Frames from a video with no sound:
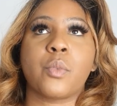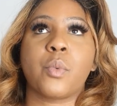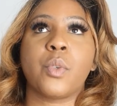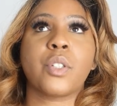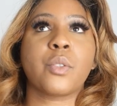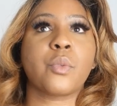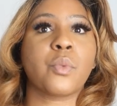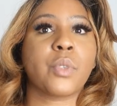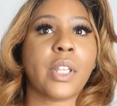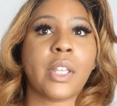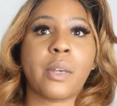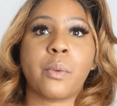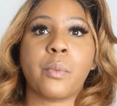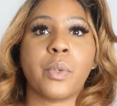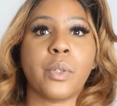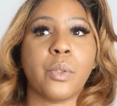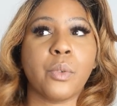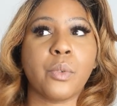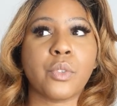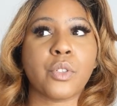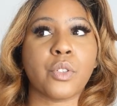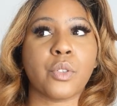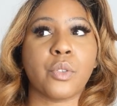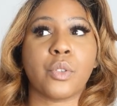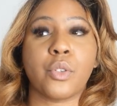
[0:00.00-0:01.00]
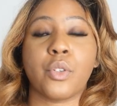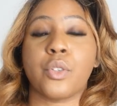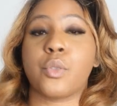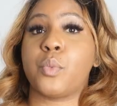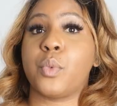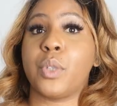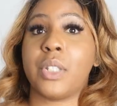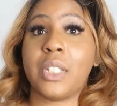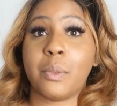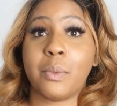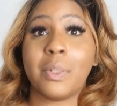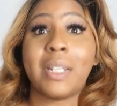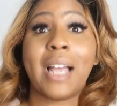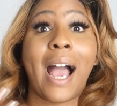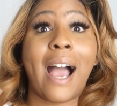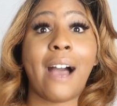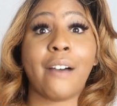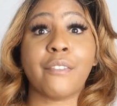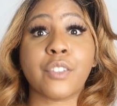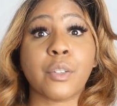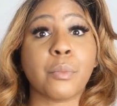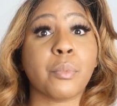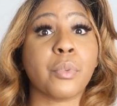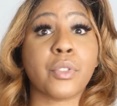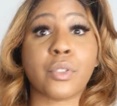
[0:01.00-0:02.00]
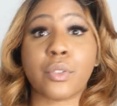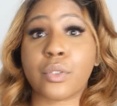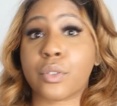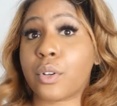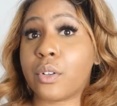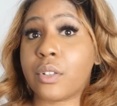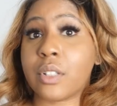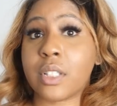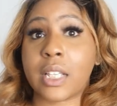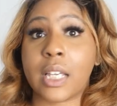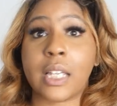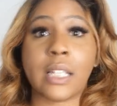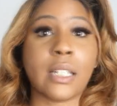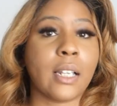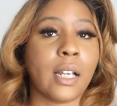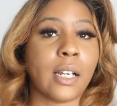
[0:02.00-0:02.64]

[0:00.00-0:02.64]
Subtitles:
which we all do because we have to produce content,